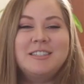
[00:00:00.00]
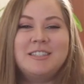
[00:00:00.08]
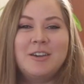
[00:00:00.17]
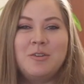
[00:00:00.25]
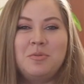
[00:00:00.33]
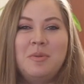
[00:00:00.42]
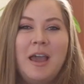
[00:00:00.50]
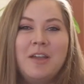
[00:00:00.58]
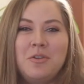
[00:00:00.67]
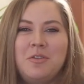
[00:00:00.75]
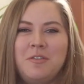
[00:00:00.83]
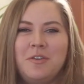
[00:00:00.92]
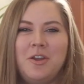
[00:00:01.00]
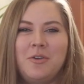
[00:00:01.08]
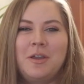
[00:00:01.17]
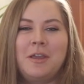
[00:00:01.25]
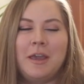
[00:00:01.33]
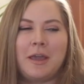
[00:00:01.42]
Stick with me. I know this
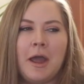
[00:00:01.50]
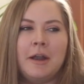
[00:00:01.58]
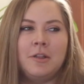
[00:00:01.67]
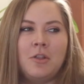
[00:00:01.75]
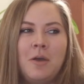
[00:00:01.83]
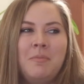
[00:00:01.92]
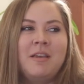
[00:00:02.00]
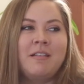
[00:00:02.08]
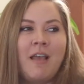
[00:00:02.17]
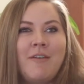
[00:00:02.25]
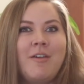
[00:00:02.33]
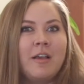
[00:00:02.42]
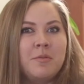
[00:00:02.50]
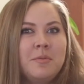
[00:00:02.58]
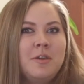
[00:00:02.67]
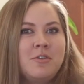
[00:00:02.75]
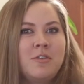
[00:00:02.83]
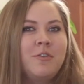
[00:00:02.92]
video can get kind of long because I have
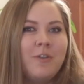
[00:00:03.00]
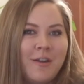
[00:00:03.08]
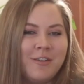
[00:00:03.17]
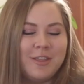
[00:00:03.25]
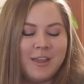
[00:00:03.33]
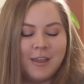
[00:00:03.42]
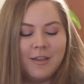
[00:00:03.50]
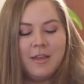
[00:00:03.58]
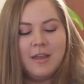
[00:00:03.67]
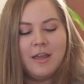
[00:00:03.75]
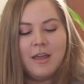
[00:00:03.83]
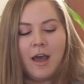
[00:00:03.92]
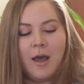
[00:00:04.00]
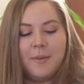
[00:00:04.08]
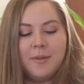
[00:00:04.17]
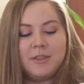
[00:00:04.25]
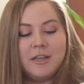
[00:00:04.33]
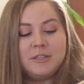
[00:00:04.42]
explanations for everything.
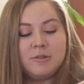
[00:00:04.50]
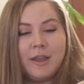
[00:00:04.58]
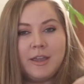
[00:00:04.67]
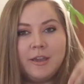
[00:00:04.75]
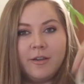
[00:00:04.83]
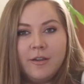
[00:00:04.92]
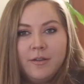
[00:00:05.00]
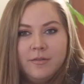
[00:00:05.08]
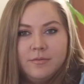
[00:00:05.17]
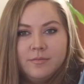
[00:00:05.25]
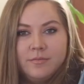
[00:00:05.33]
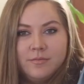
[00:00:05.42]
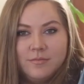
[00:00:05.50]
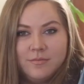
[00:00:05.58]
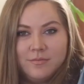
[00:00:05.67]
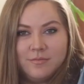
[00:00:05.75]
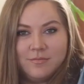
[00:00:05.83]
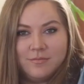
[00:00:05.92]
Uh, this right here,
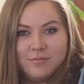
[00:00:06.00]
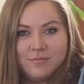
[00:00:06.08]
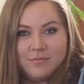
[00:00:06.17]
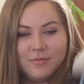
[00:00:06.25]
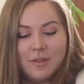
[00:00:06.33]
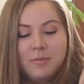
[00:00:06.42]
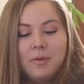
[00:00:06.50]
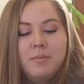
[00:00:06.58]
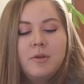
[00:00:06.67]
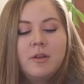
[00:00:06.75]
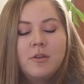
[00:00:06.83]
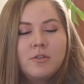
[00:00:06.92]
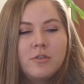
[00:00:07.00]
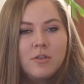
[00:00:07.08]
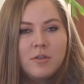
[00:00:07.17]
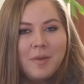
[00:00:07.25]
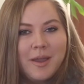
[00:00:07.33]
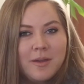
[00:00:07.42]
let me put it closer
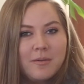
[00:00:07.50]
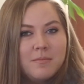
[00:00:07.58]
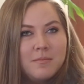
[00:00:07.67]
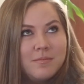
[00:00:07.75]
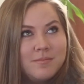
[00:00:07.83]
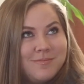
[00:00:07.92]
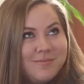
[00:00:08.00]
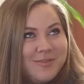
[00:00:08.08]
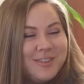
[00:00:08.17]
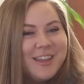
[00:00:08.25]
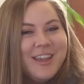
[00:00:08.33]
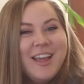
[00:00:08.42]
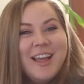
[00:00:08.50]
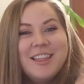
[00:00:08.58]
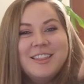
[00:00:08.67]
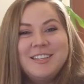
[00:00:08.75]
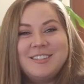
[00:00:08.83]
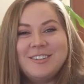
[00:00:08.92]
to the mic.
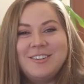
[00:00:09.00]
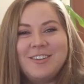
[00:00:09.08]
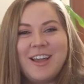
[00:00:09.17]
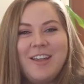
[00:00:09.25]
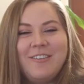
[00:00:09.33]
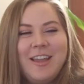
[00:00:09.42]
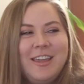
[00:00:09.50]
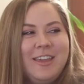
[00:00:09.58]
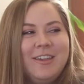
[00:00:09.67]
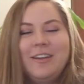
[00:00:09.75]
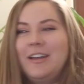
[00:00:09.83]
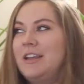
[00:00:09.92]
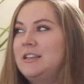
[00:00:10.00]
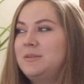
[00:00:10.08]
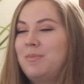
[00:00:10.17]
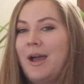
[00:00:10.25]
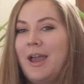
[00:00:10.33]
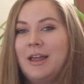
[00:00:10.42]
This little guy right here
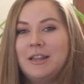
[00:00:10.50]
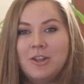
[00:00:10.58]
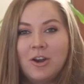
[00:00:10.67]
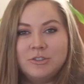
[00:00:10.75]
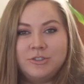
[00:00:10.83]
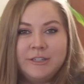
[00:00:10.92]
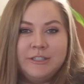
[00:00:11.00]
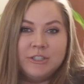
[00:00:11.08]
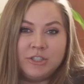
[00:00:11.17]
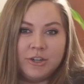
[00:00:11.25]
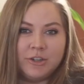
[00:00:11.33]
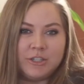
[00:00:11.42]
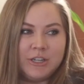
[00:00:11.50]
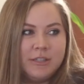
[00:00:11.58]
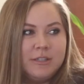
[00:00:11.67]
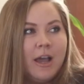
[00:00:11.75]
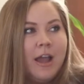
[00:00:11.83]
is my laundry detergent.